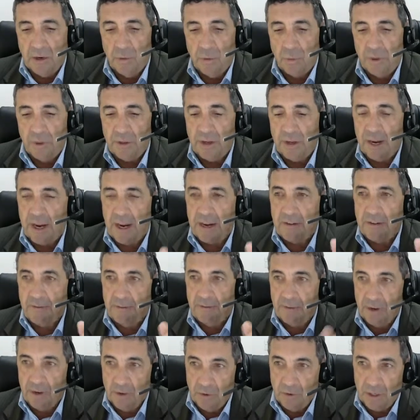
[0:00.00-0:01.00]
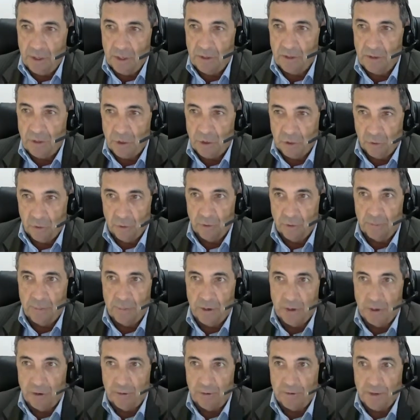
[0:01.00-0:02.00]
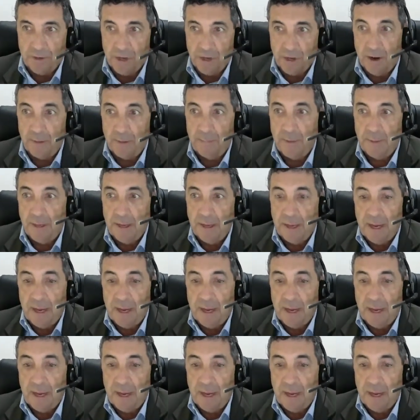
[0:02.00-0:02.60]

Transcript: within a very short period of time,